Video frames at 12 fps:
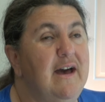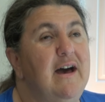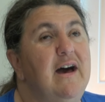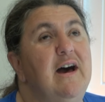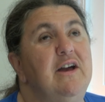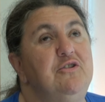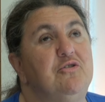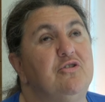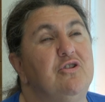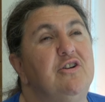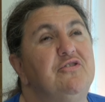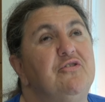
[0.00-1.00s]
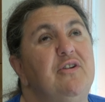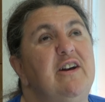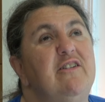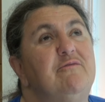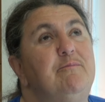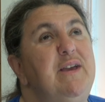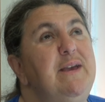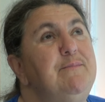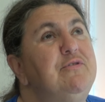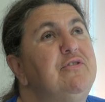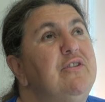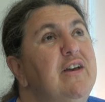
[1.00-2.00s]
You could also have
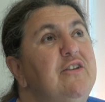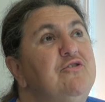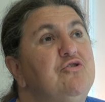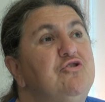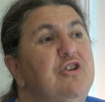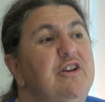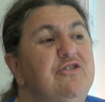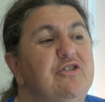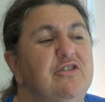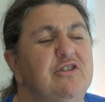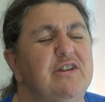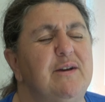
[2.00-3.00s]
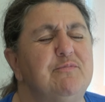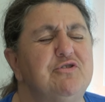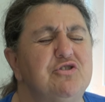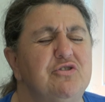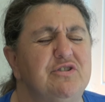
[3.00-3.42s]
beeps as you're changing the temperature.